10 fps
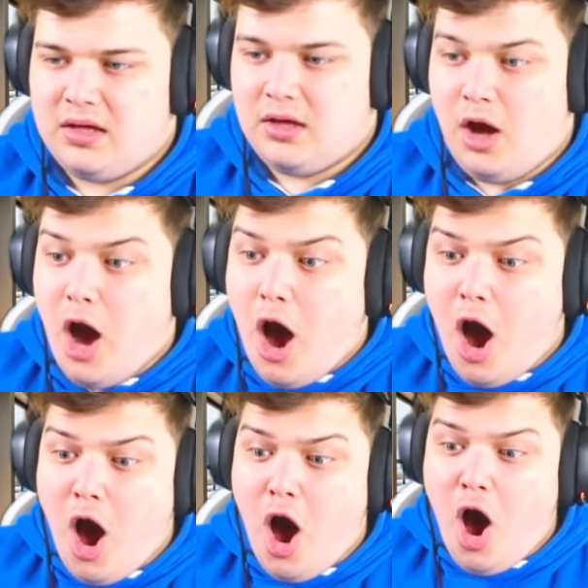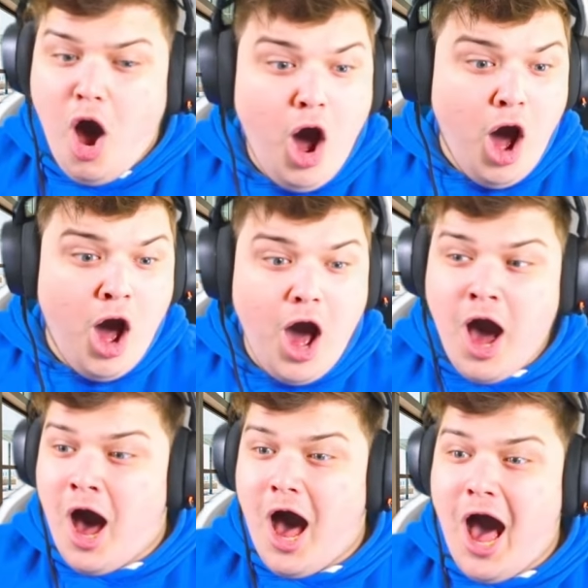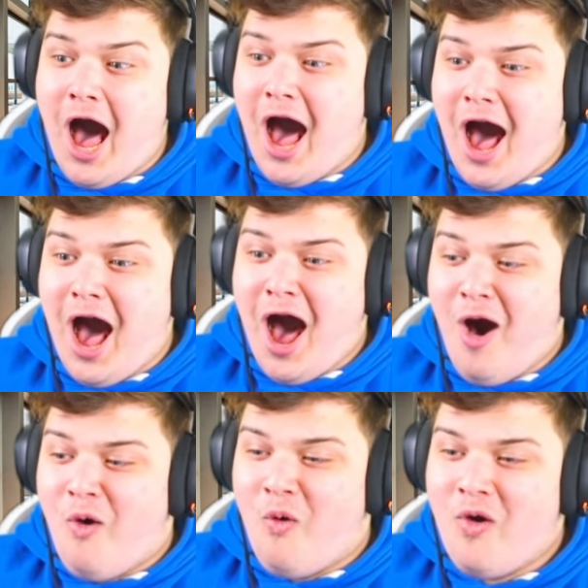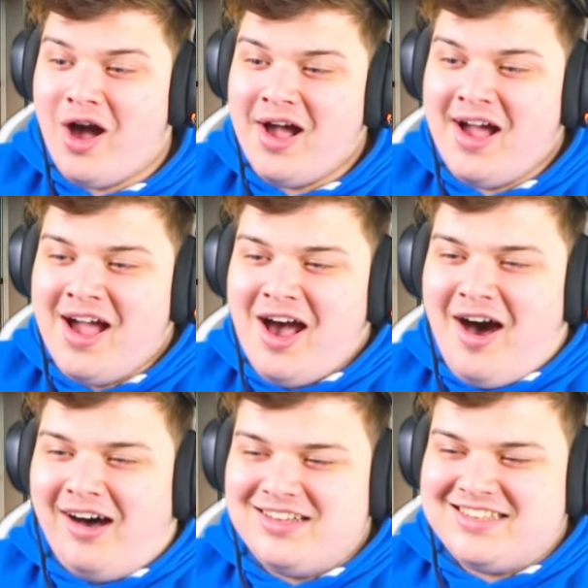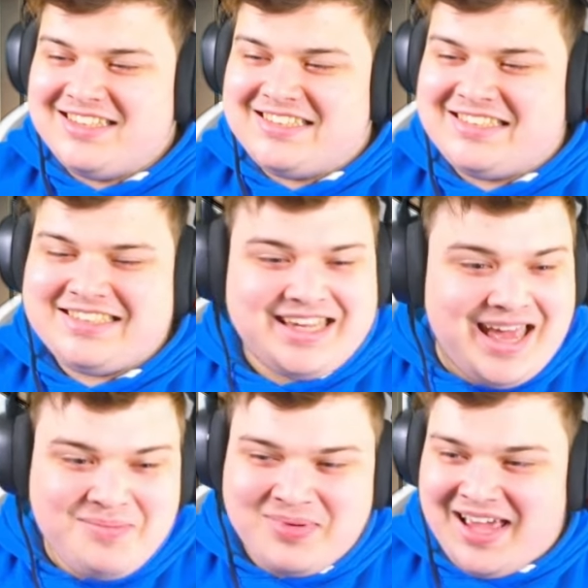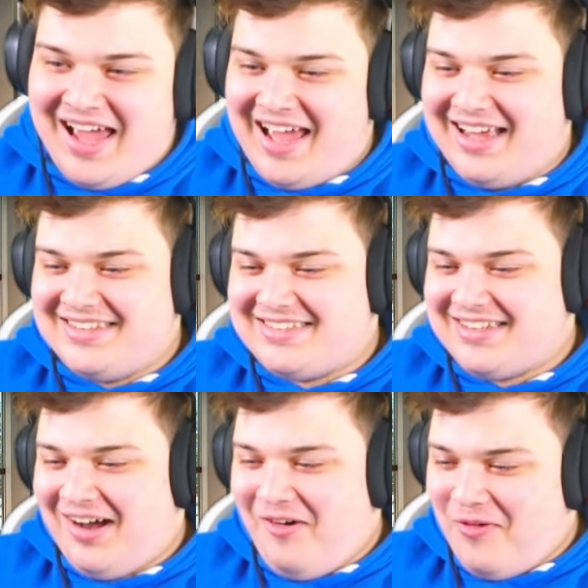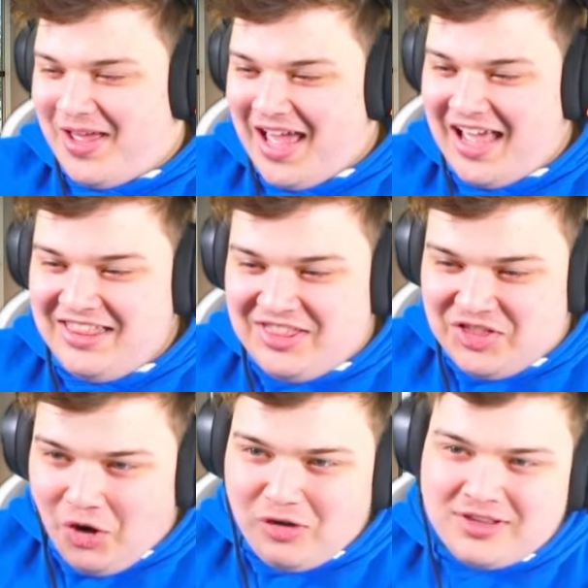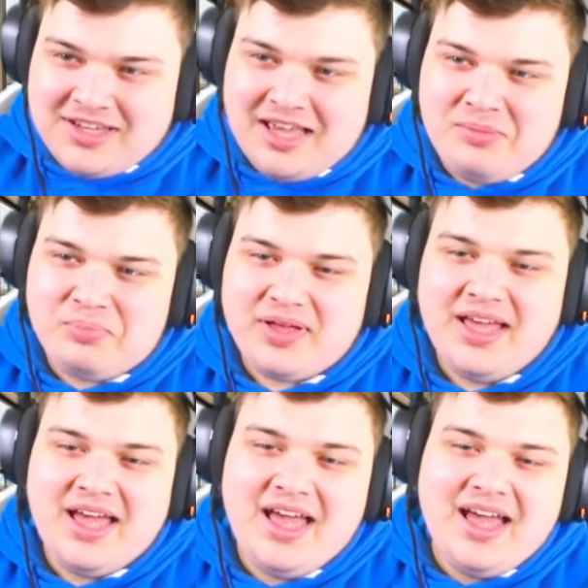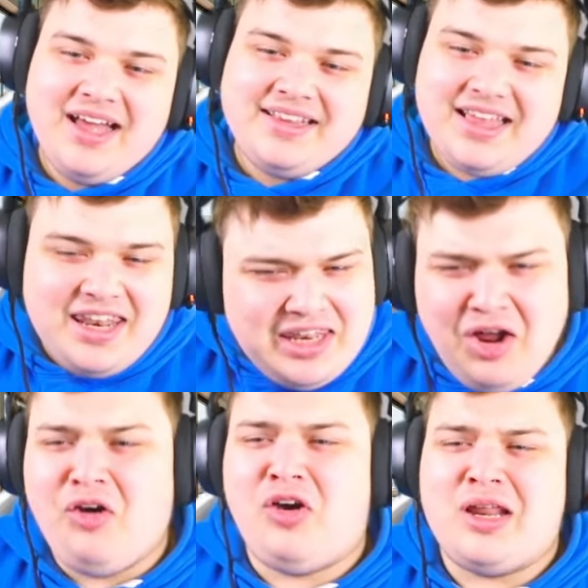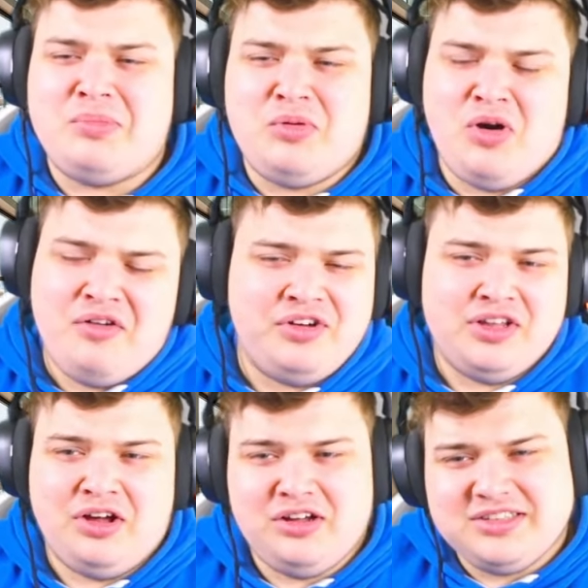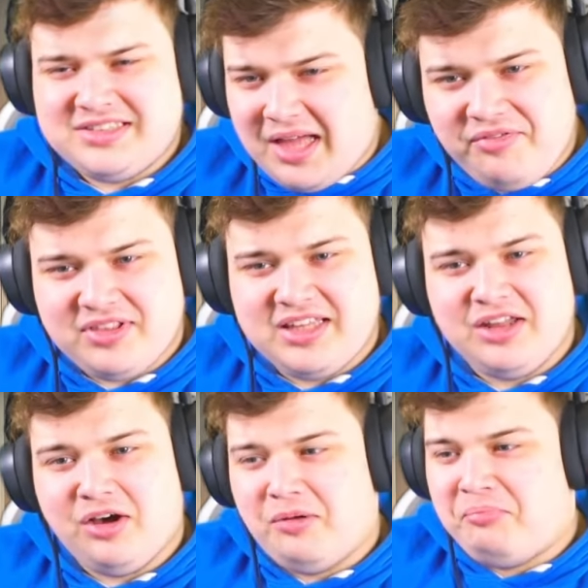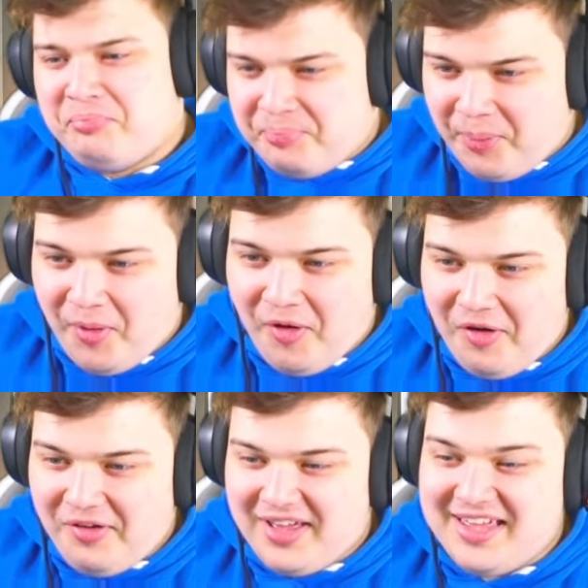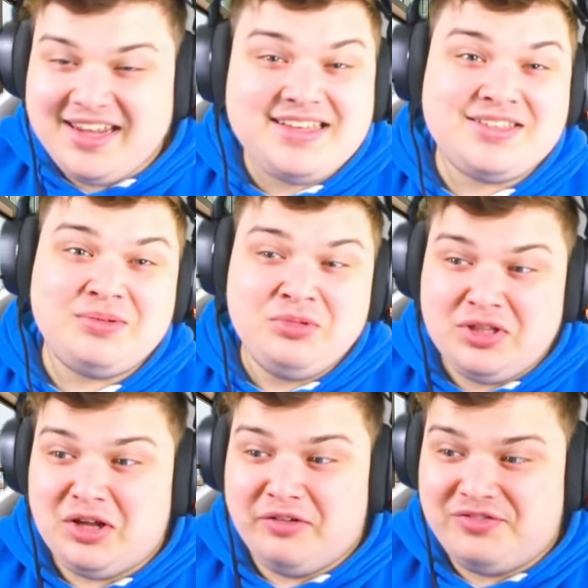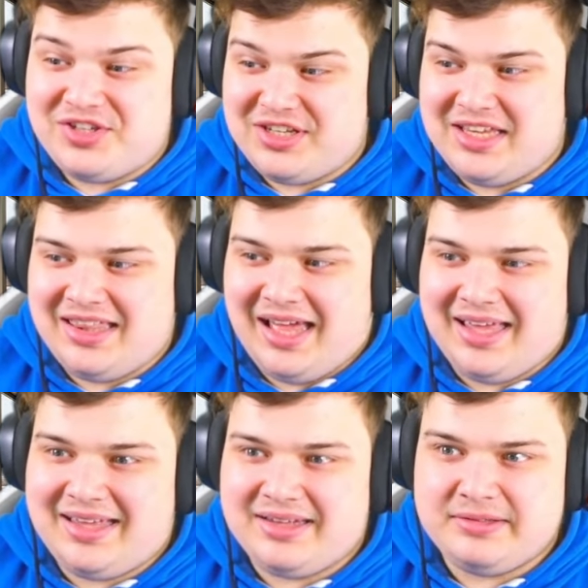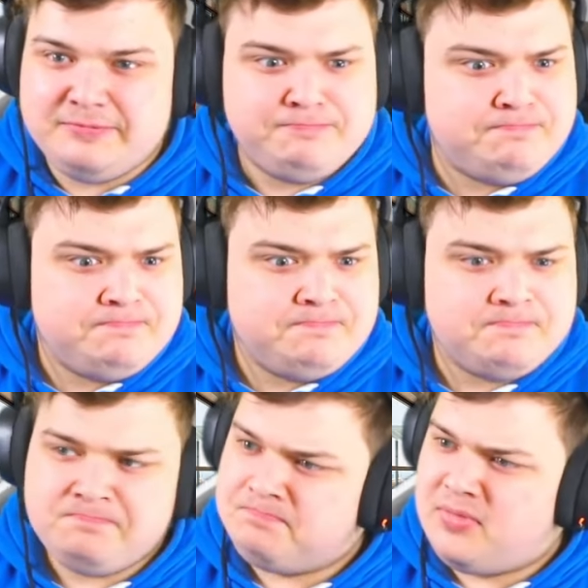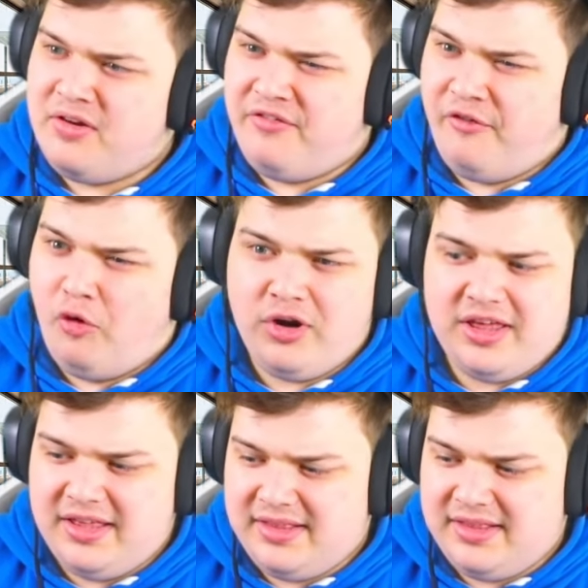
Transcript: Oh! Ho, ho, ho! On the skip case. Okay, duct tape. They're not going to be worth a lot. Definitely not. But it is some gloves in like 40,